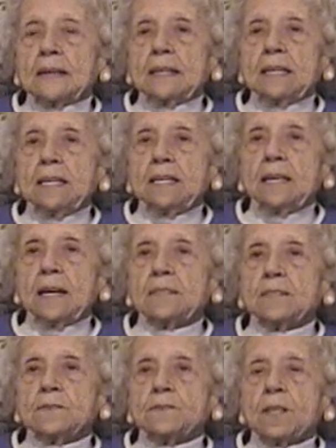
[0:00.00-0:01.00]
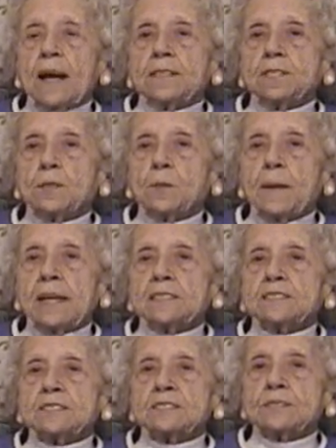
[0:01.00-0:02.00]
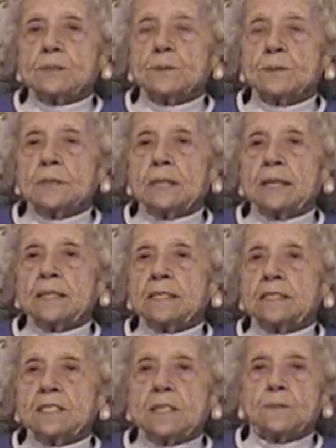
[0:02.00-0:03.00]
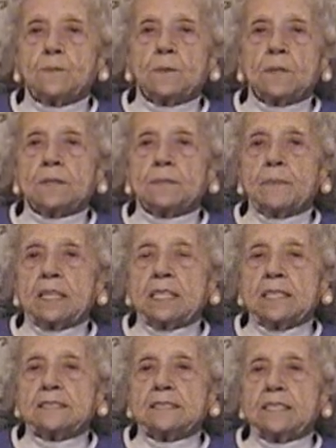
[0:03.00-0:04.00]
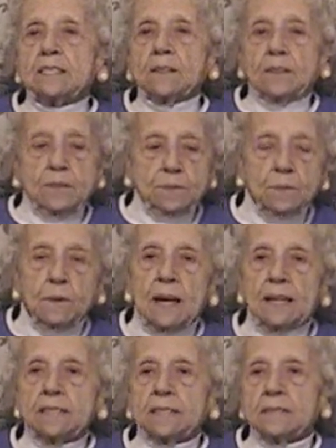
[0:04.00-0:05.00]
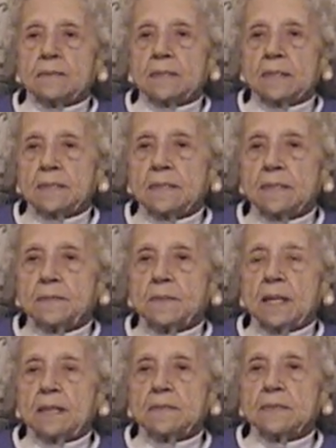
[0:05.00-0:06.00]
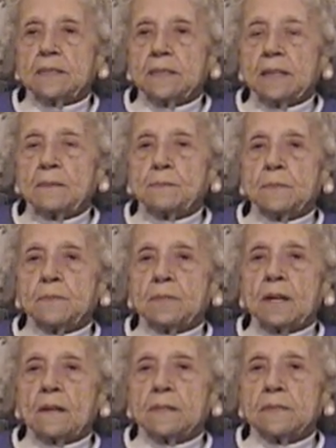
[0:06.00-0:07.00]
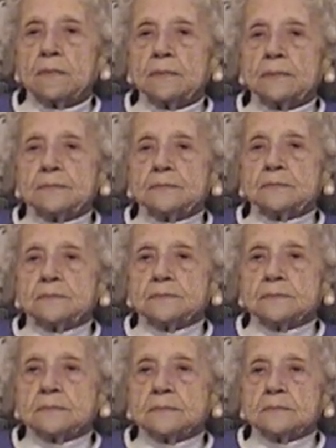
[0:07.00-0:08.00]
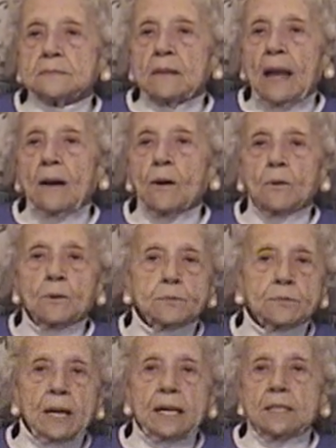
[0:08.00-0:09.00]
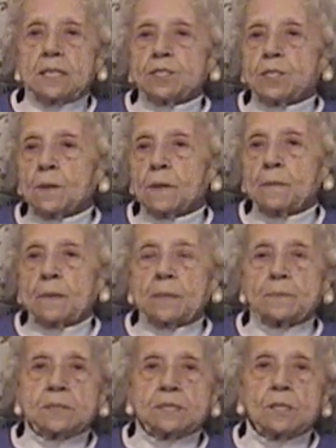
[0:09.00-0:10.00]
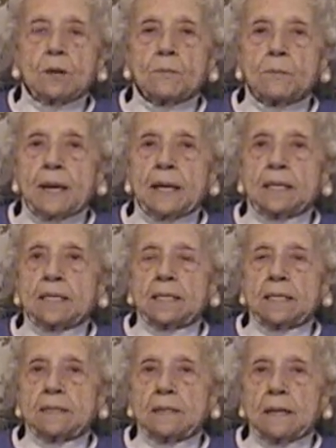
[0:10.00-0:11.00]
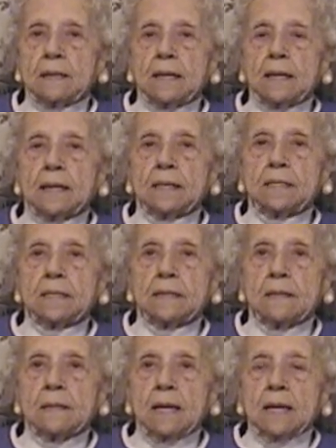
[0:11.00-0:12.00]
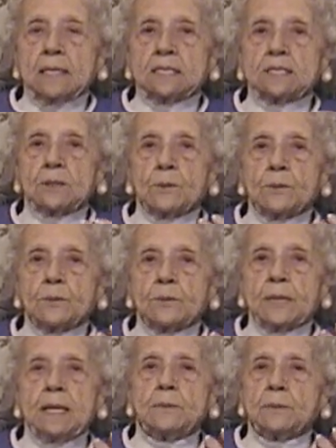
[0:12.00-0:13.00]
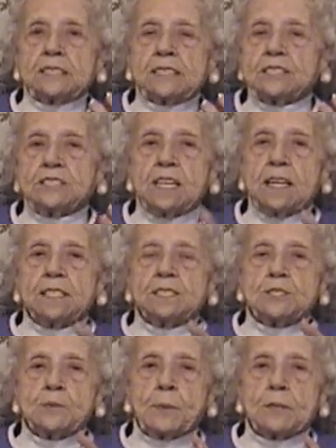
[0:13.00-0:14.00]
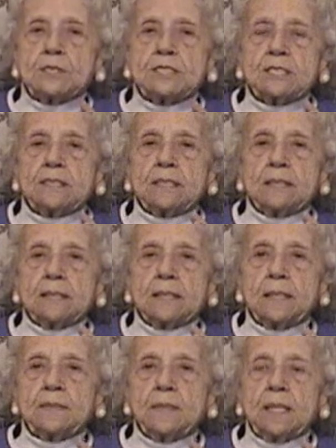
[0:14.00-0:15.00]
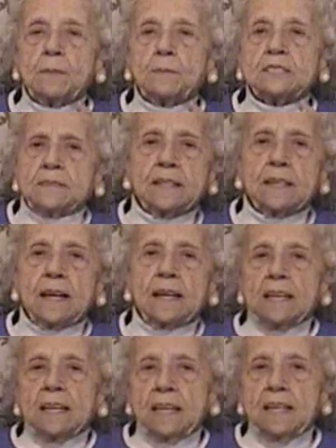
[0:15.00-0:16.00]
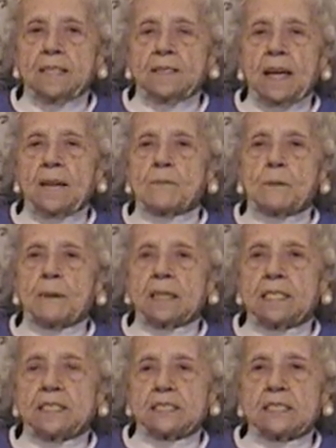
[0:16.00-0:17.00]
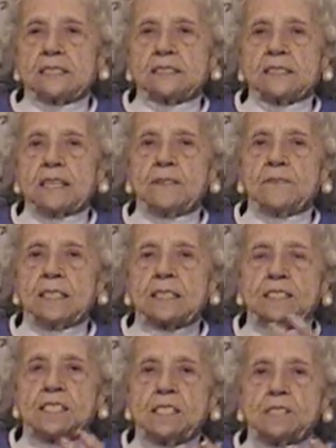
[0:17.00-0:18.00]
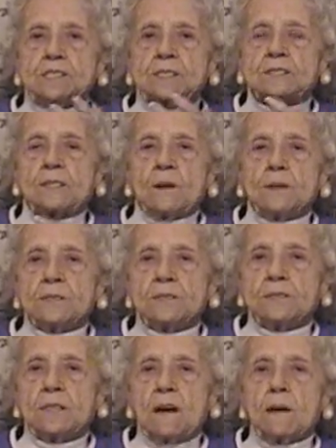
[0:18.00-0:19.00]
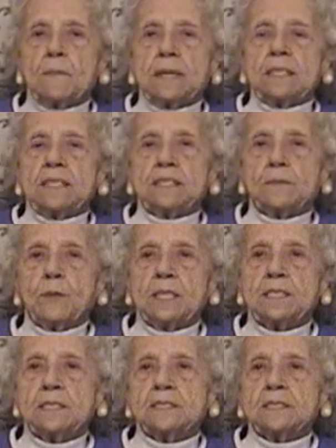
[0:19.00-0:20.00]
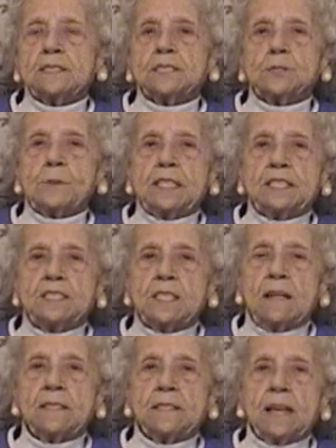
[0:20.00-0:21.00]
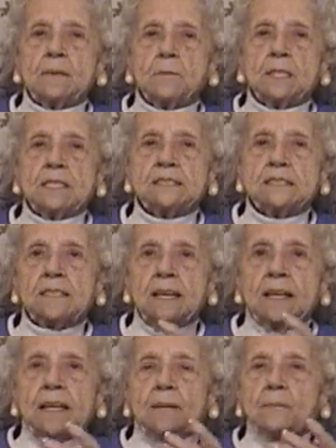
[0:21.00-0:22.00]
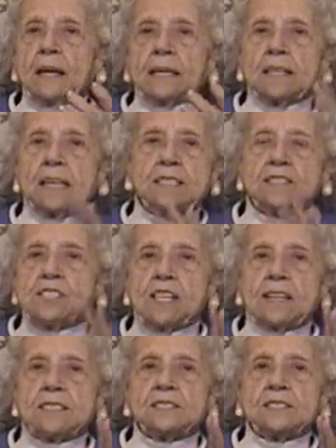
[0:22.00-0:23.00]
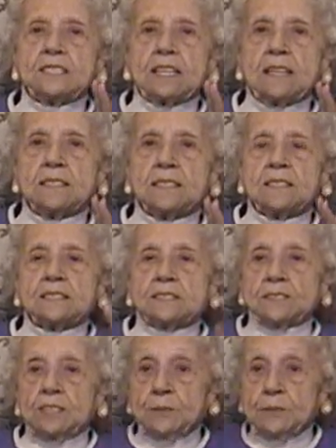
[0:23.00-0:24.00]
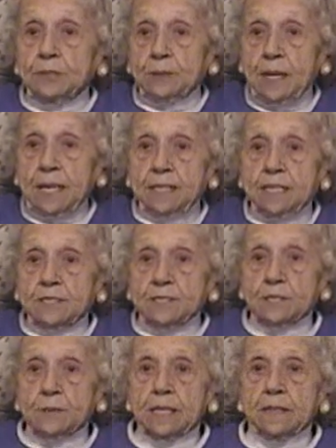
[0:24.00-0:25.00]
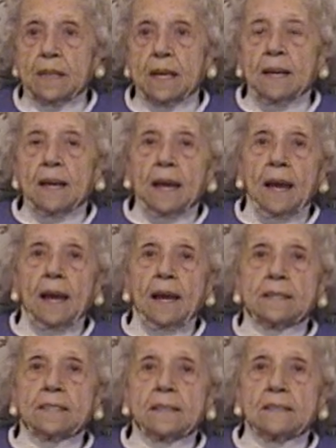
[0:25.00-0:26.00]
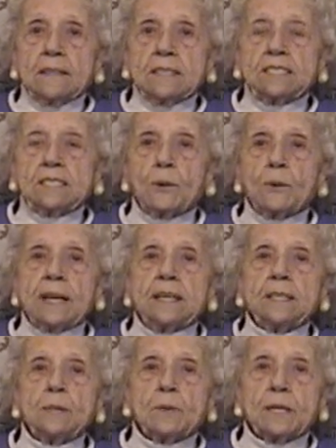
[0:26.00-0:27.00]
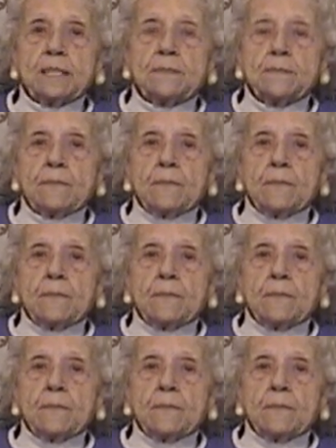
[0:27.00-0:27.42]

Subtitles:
He had tried to go back to school, and it didn't work because he couldn't write. So the accident has still messed him up pretty bad. Oh, and it tore him up so badly. And so he was a changed person. He was everybody just, even the teachers all commented what a sweet child that was. Mm-hmm. But he changed, and because due to head injury. Mm. And so anyway.